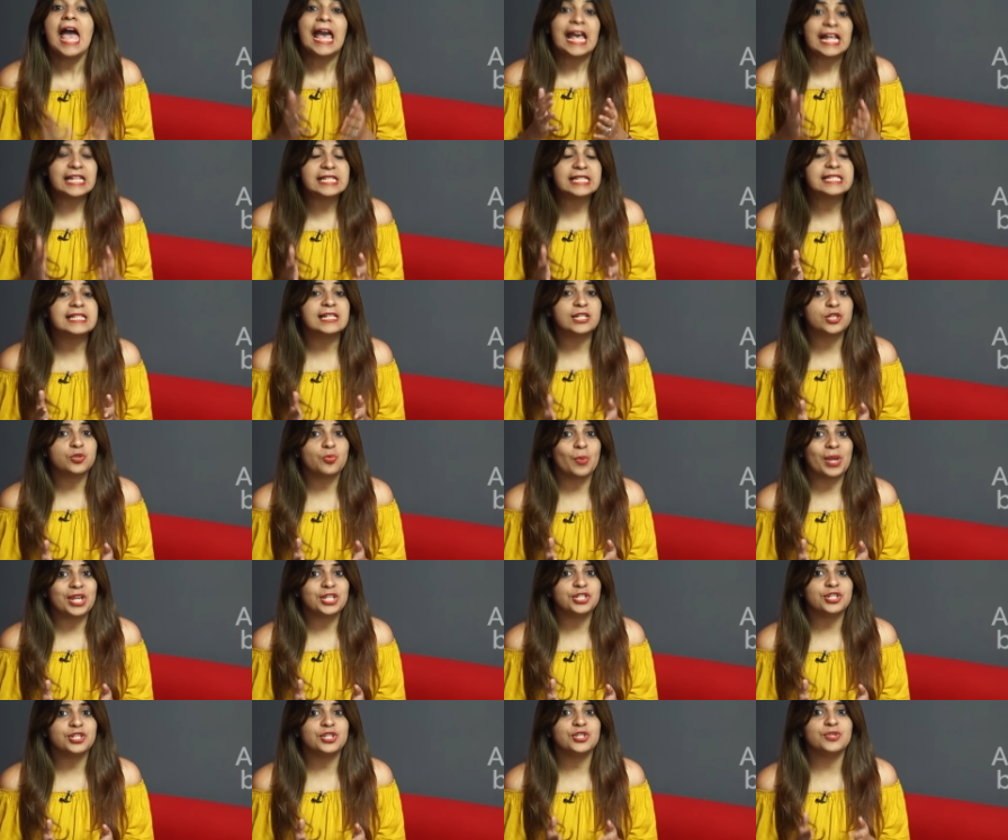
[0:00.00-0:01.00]
In
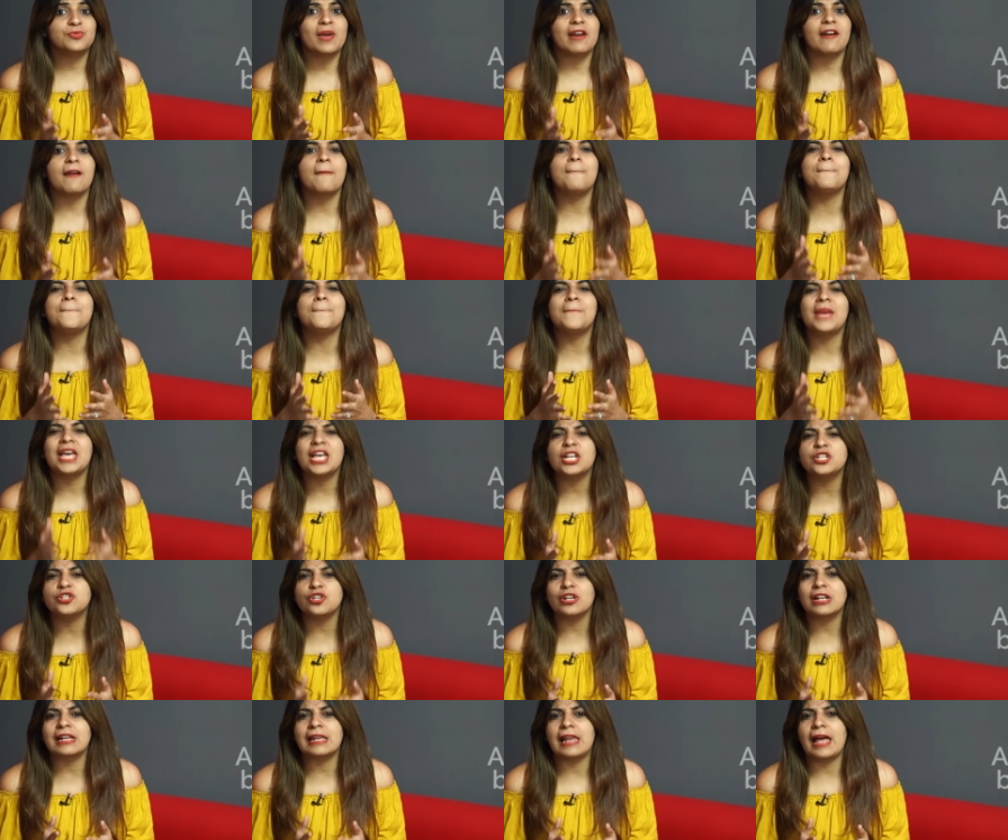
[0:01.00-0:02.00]
situations where a
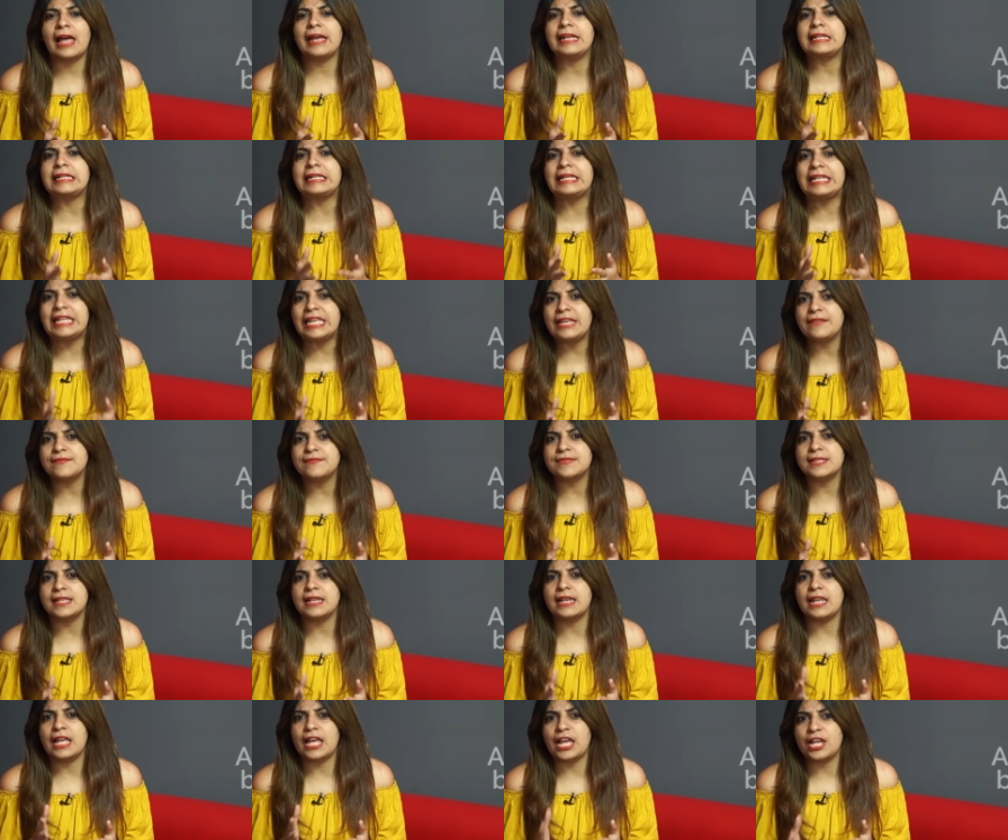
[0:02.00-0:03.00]
major client leaves
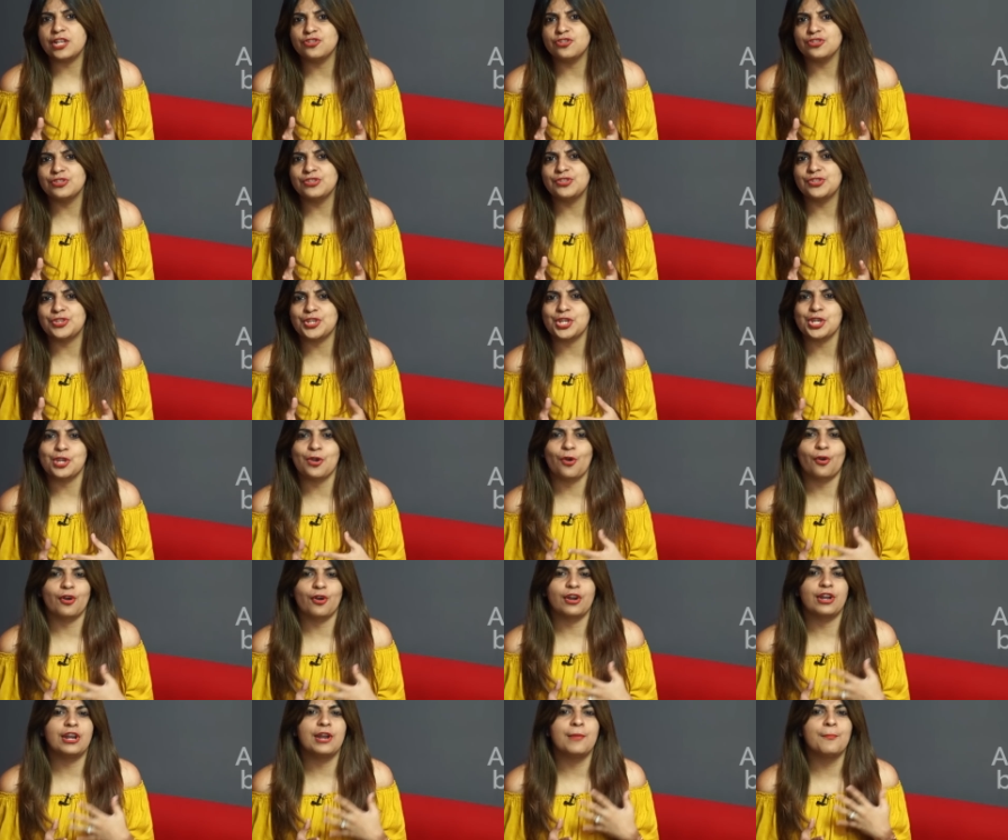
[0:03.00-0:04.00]
an agency
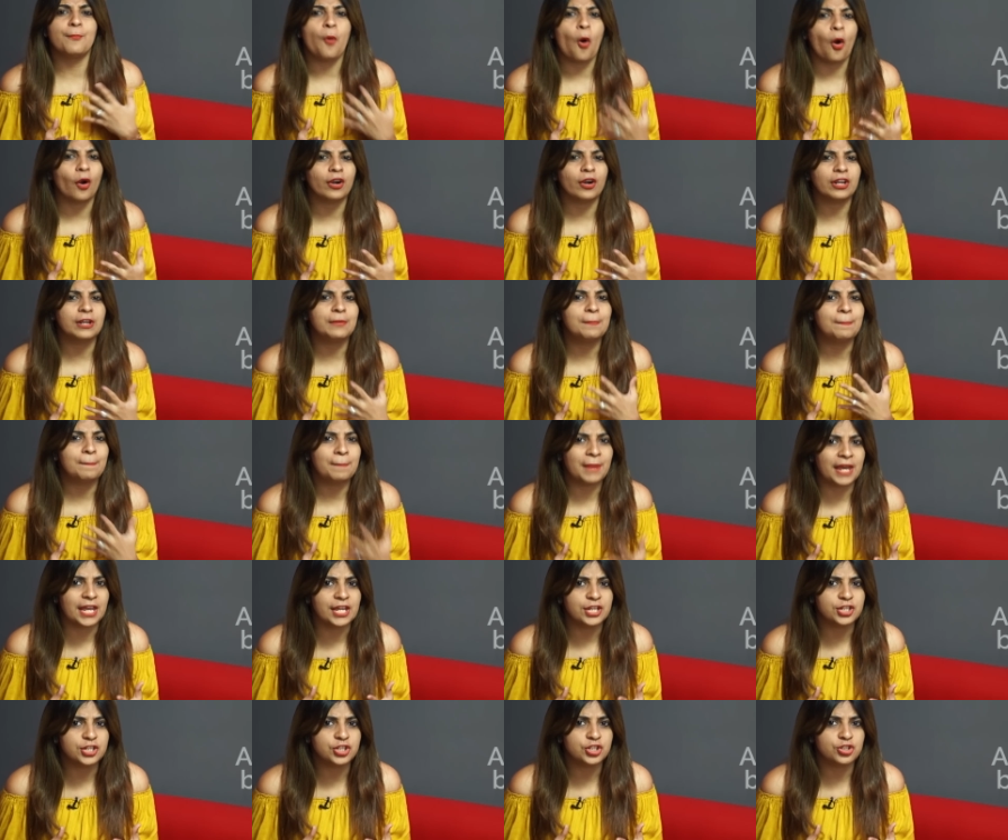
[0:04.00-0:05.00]
or an important
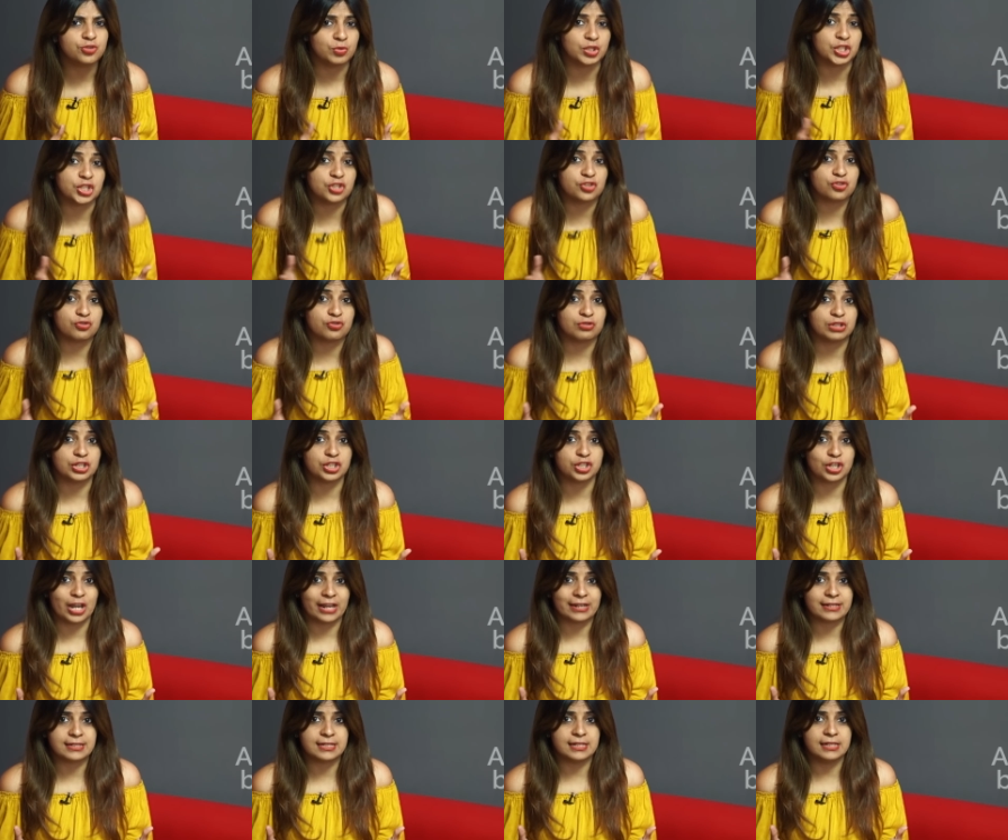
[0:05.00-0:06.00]
pitch which is
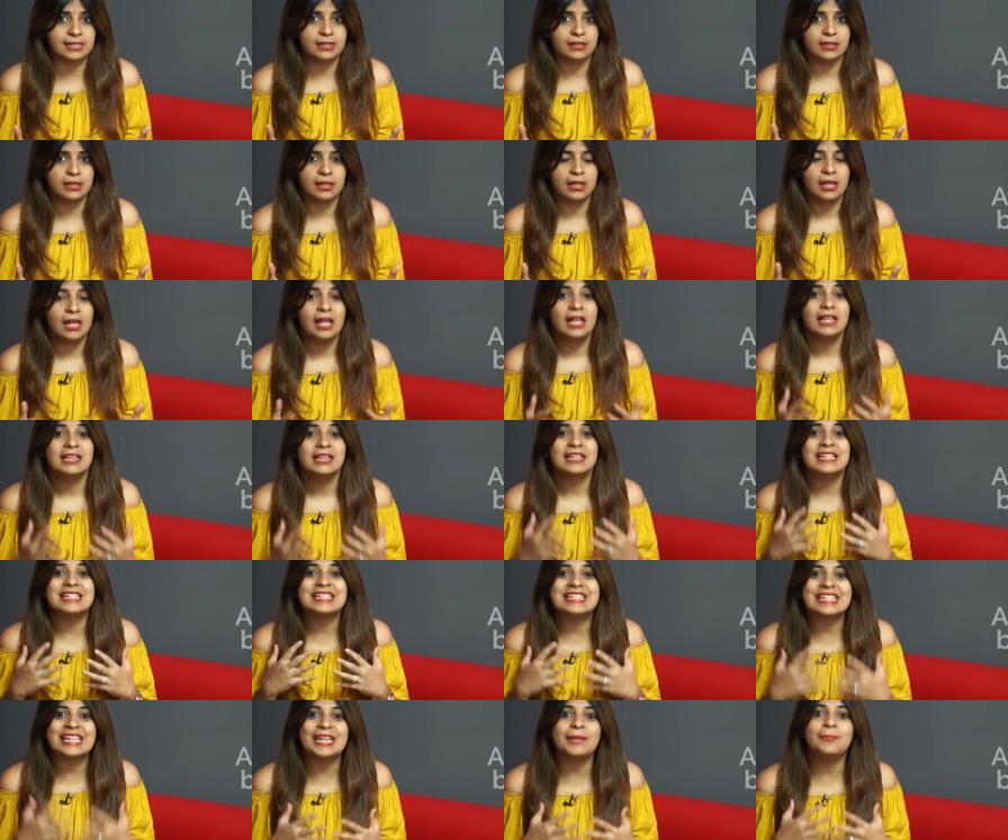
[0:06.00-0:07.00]
rejected, the
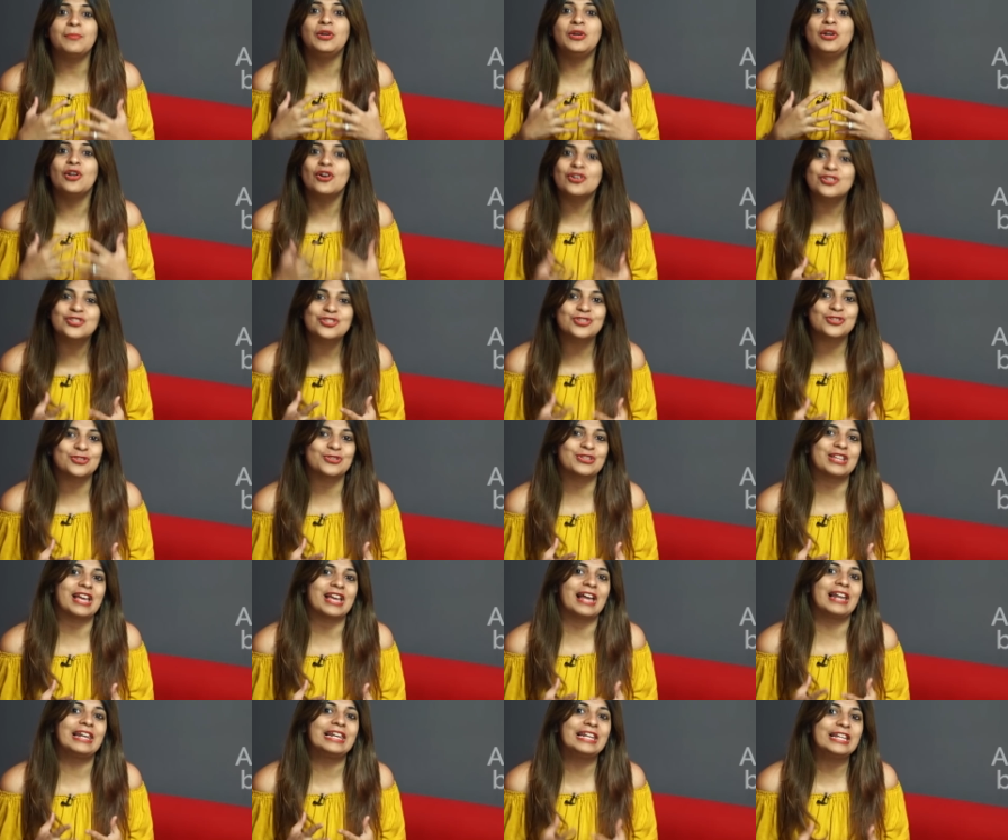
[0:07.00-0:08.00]
team looks to
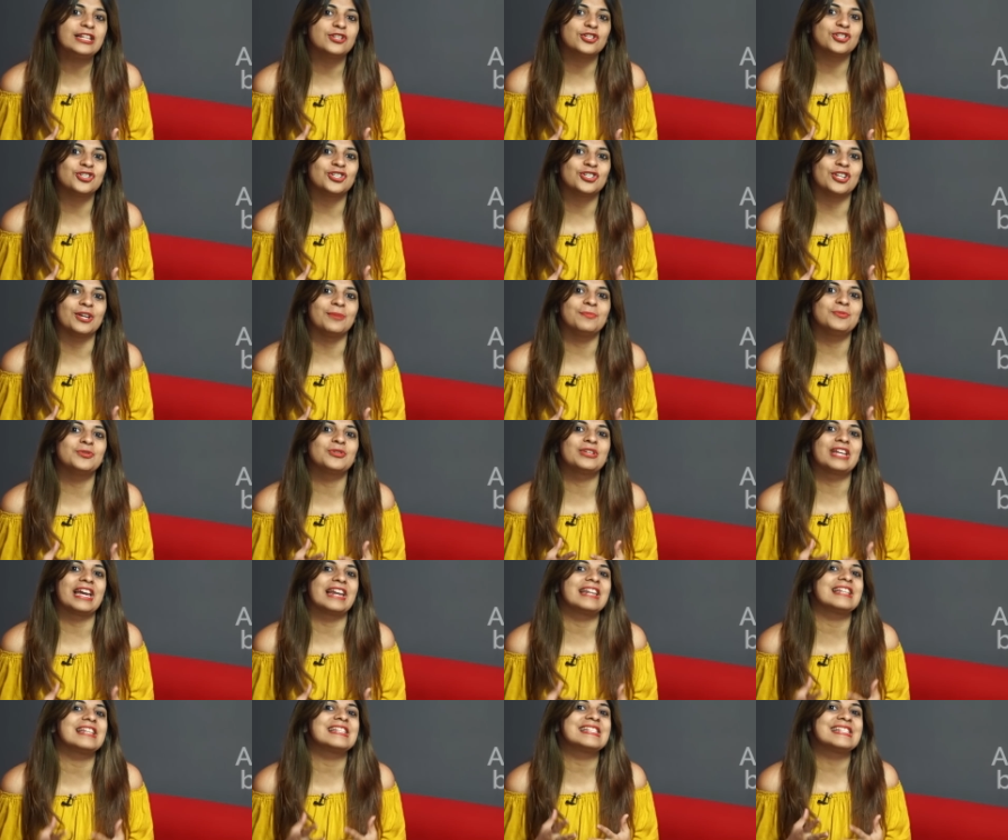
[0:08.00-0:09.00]
their leadership to
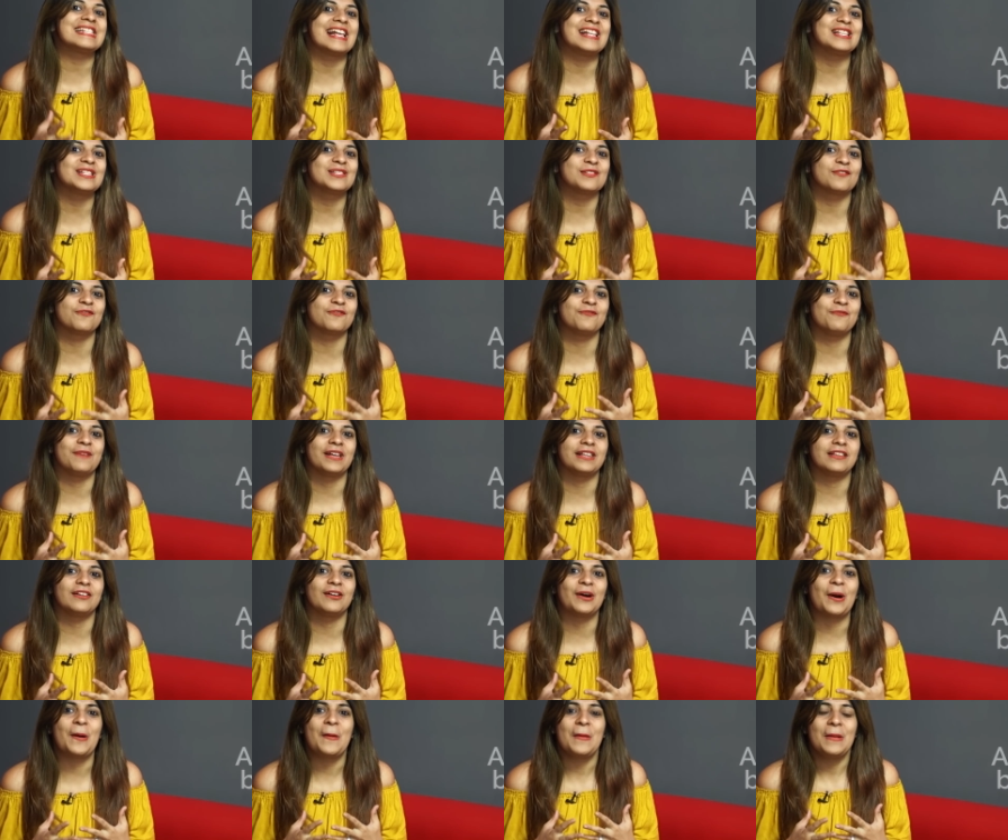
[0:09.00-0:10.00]
get a sense of
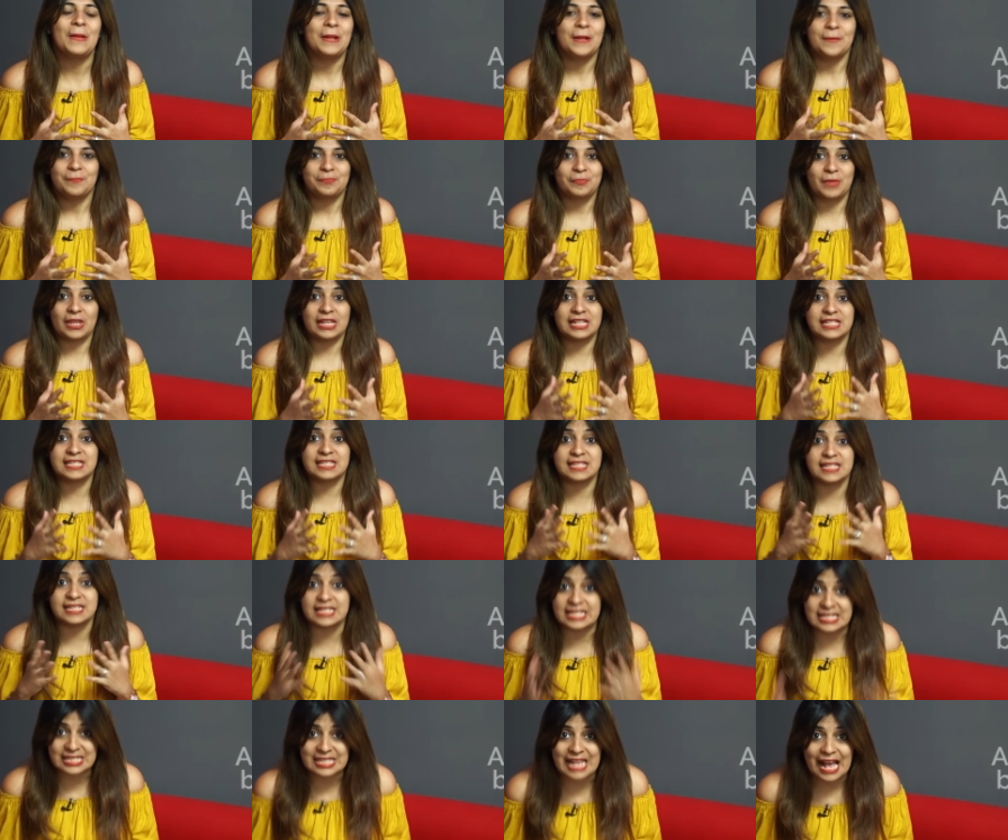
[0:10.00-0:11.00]
whether it's a
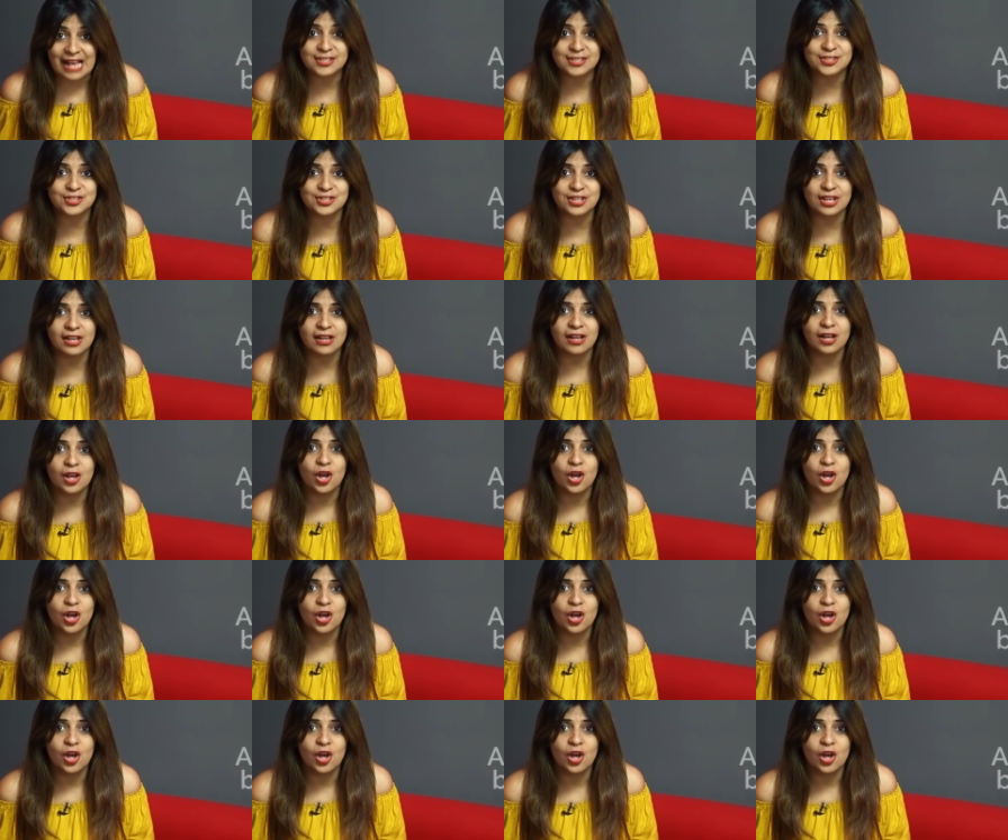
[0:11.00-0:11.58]
disaster